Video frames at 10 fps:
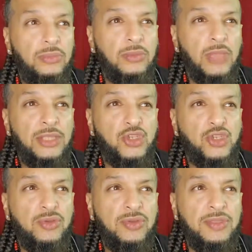And the
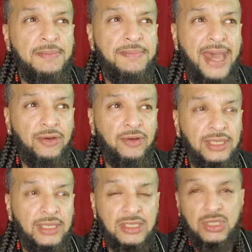truth of the matter
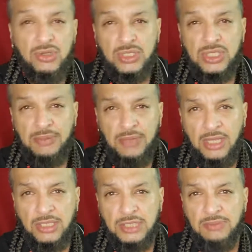is, your
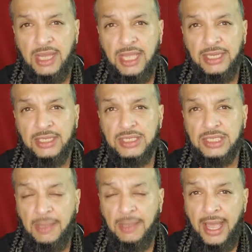subconscious mind
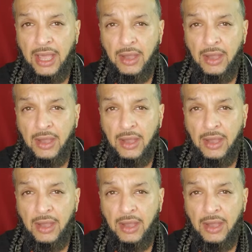somehow